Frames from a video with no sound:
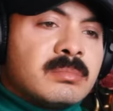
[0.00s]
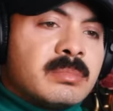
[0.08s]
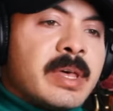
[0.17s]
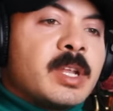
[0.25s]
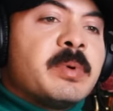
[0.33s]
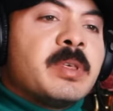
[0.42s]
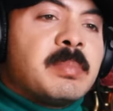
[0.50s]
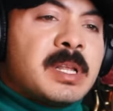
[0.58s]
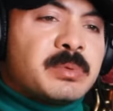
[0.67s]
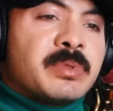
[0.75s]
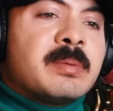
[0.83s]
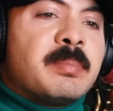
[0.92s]
That'll be the
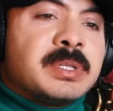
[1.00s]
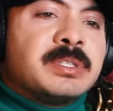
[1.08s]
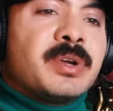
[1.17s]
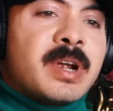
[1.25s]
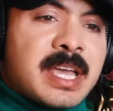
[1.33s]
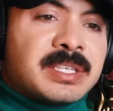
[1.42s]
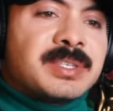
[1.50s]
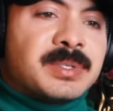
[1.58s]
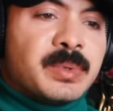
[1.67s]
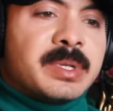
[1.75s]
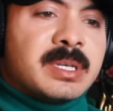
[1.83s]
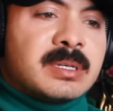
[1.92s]
place where they put your ashes,
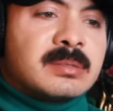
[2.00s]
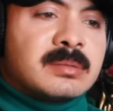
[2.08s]
sweetie.